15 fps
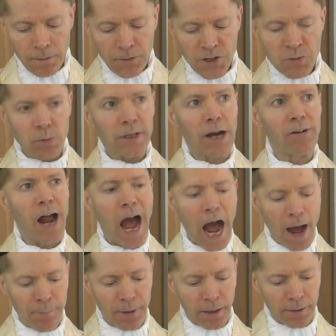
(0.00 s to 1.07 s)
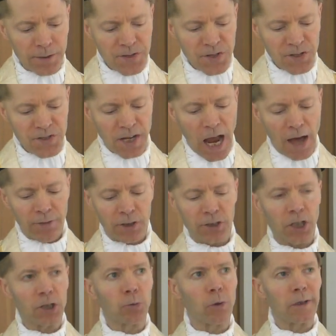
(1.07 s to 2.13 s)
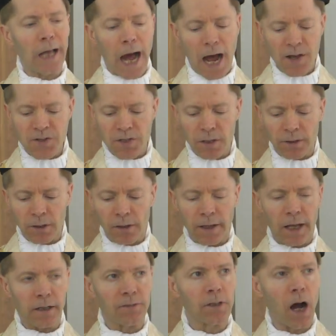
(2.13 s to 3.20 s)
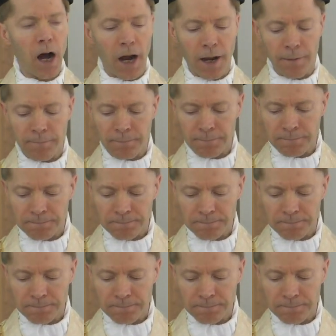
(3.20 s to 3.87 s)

This will never happen, since the Catholic Church will last until the end of time.